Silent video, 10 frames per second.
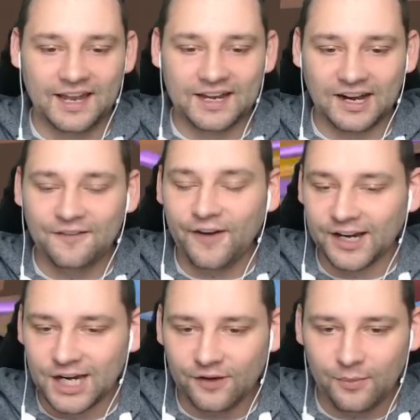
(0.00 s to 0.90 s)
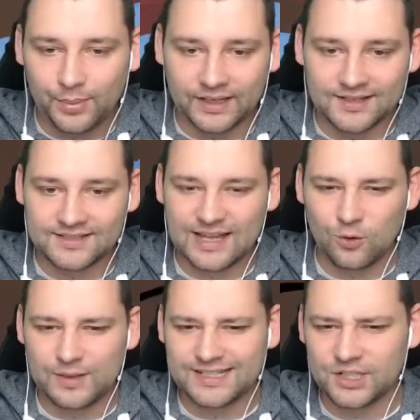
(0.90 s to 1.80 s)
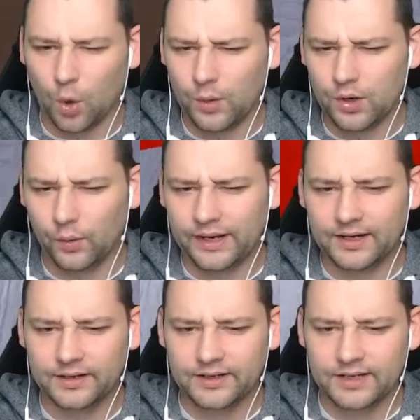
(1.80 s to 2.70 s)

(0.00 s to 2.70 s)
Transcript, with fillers: They're going to find another piece. That will be so annoying.